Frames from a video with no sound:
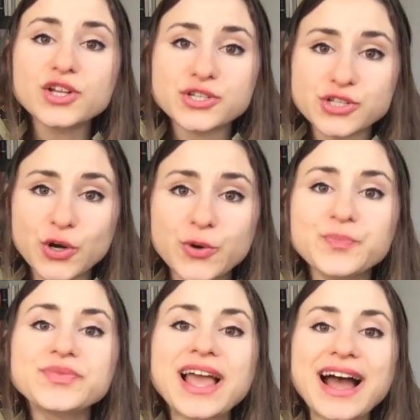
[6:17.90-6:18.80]

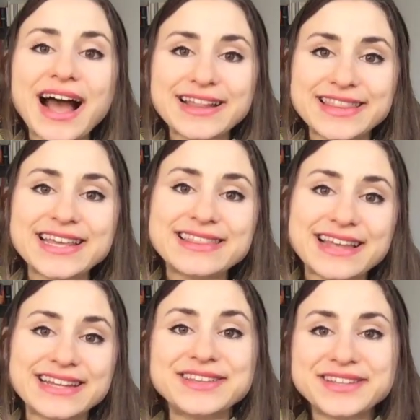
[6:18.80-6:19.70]
So I think
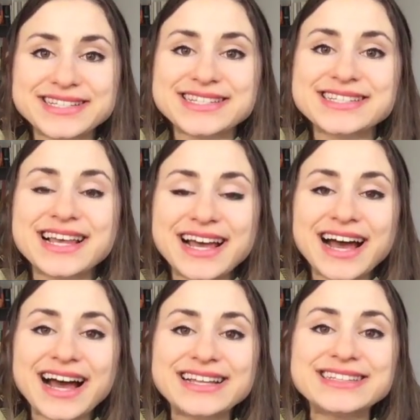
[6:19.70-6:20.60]
that in this
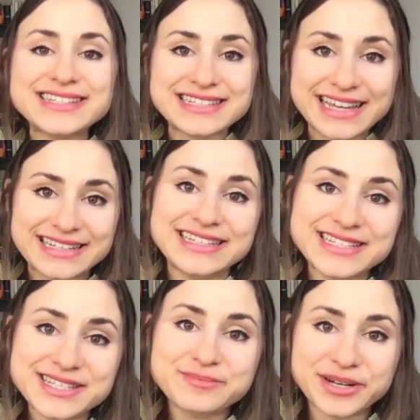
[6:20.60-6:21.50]

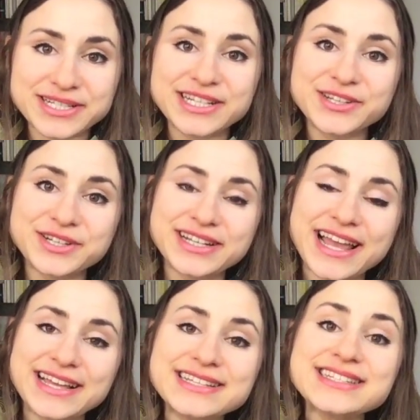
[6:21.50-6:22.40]
lady's particular
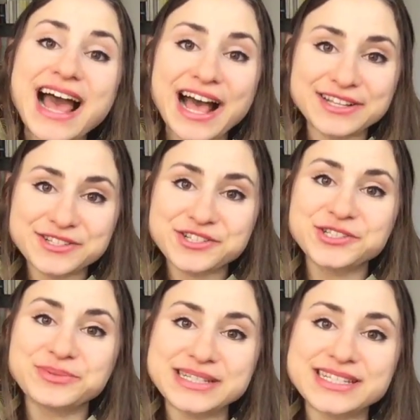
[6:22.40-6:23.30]
case, as she
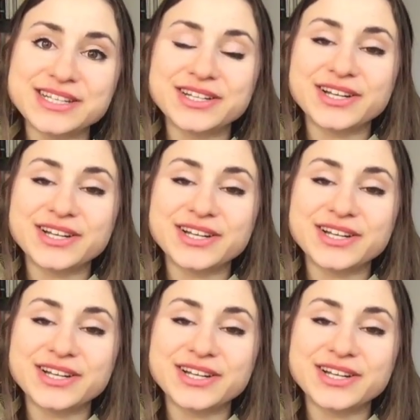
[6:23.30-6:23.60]
was